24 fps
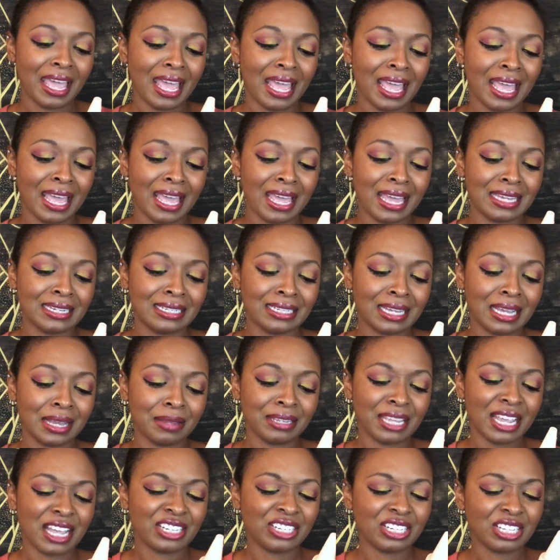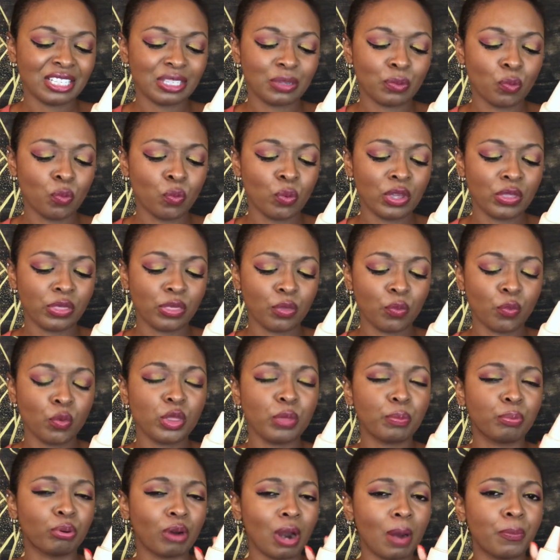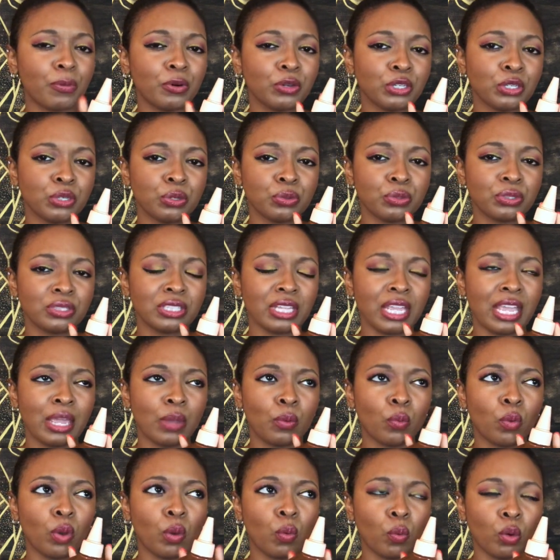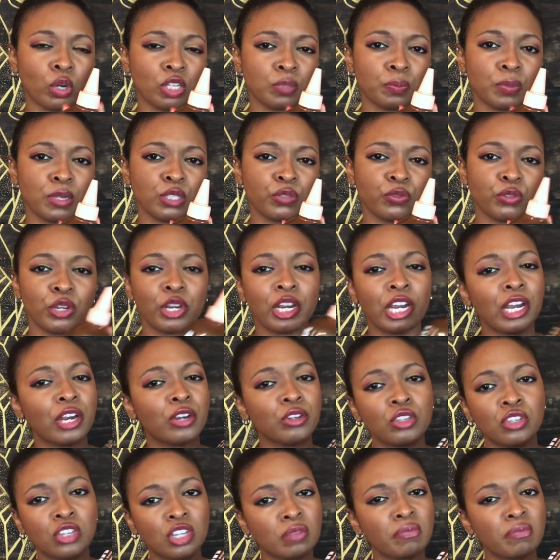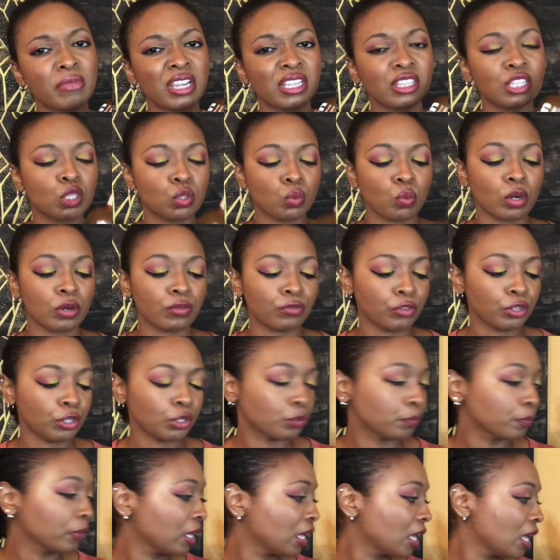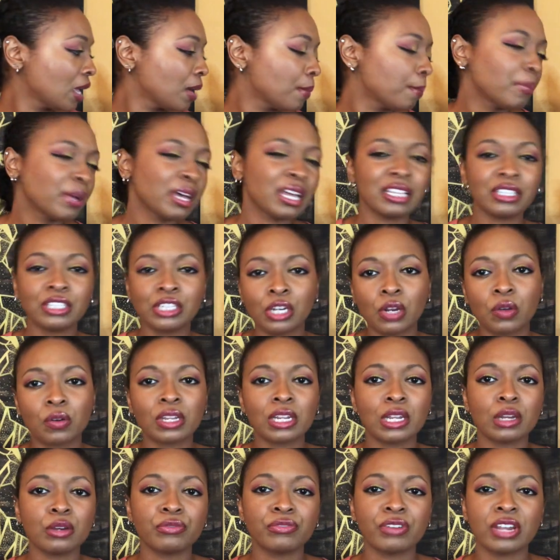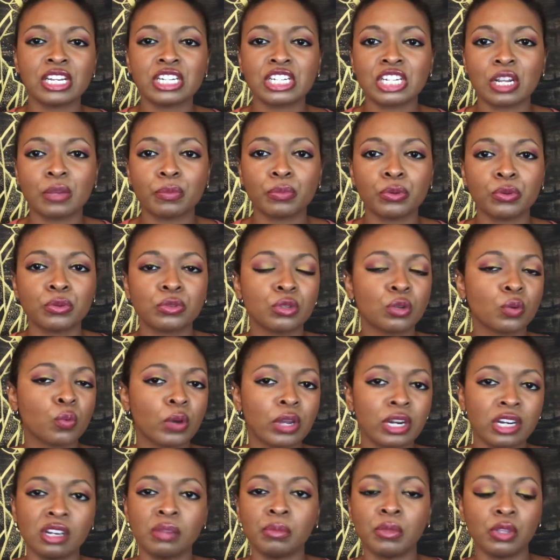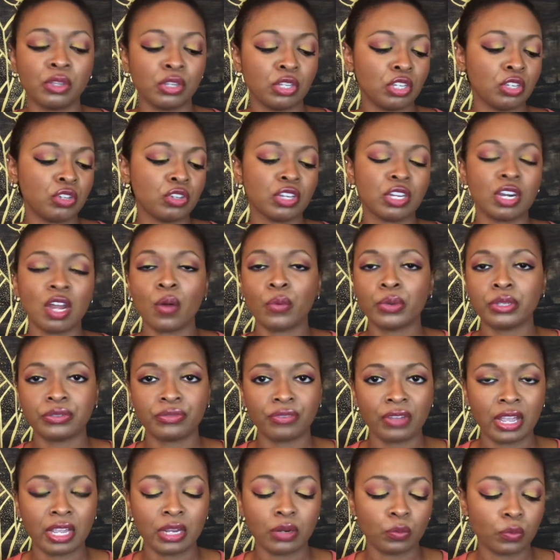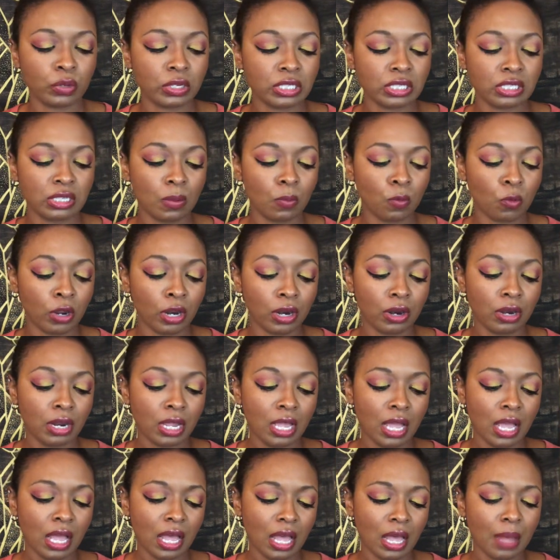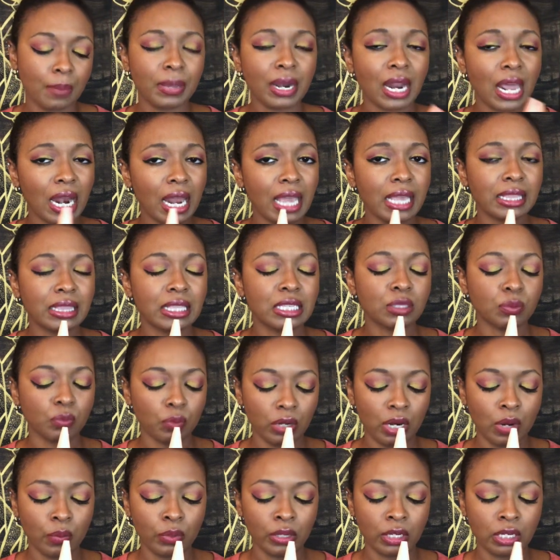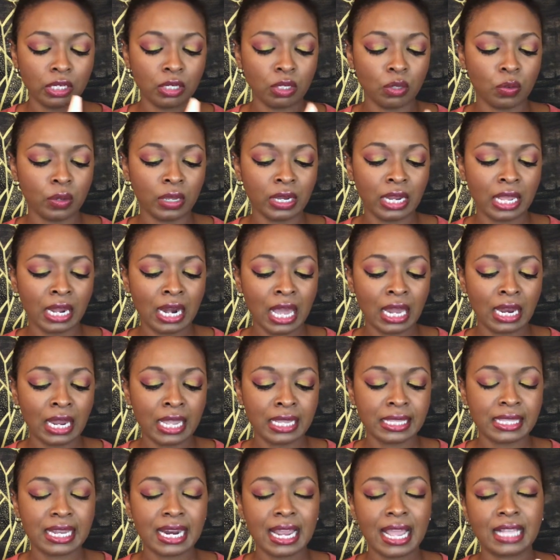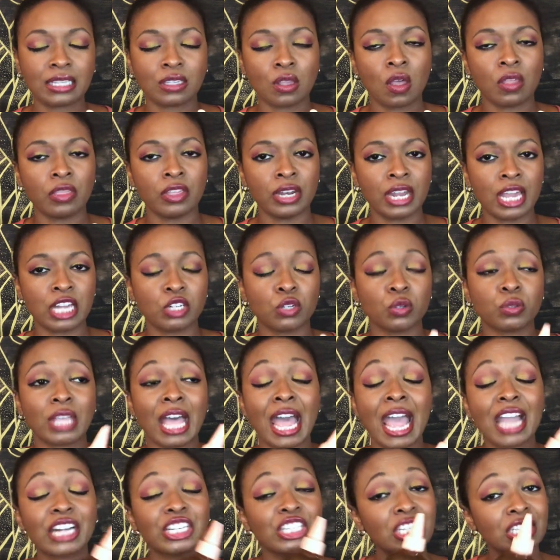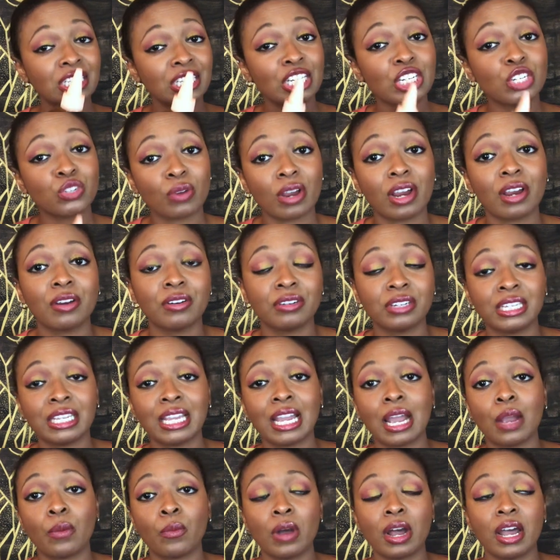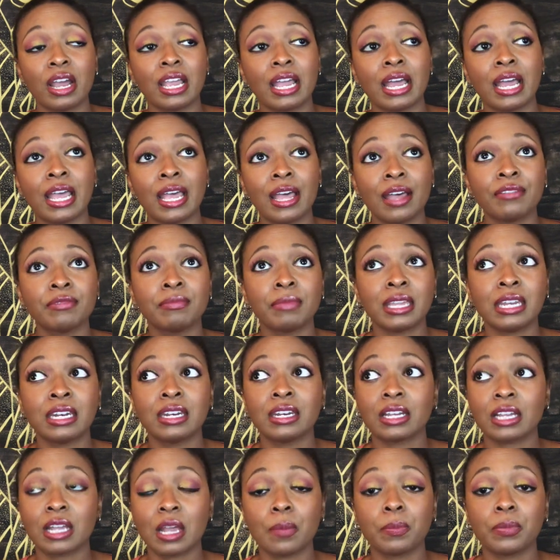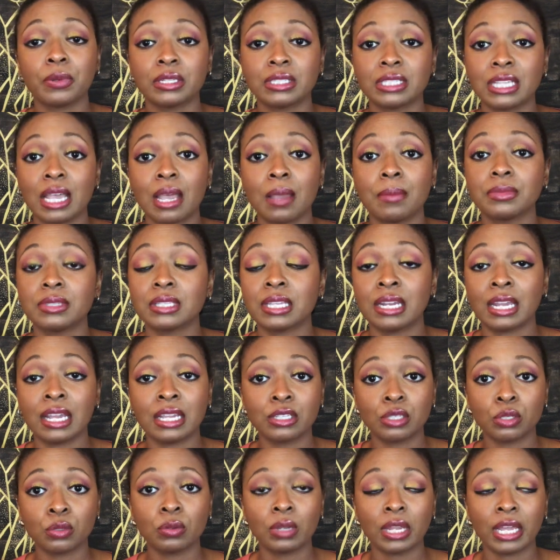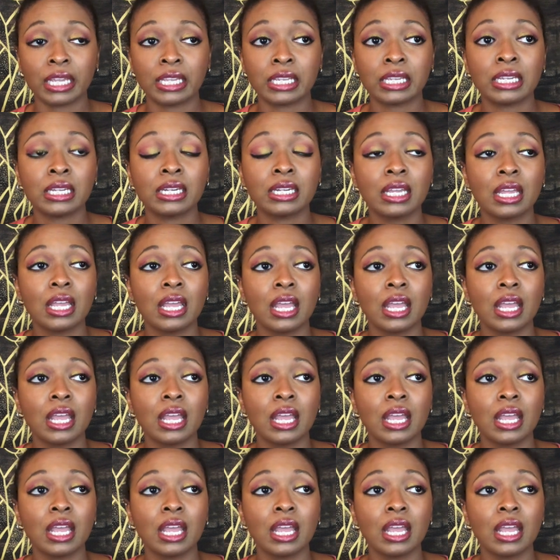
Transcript: Yeah, just with proper use and what works best for your hair, you can make this work for you. But you know, clarifying shampoos are one in a million. You can always find one somewhere. But I like this one, I really do. And I like that it has all the naturals. I actually did try her DIY. I have made it a couple of times and I do like it.